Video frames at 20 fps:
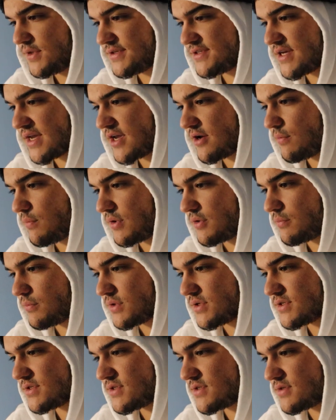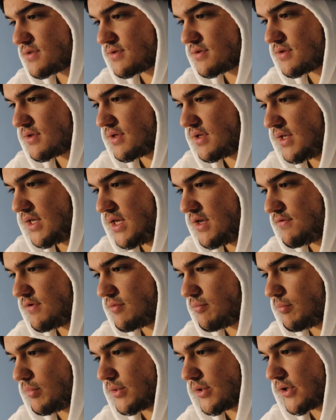The second one was
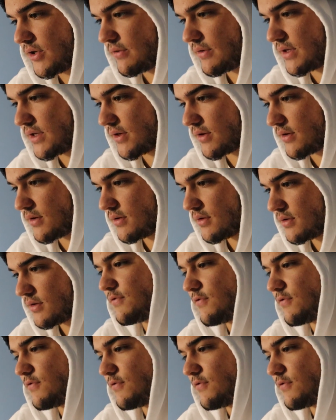even blurrier.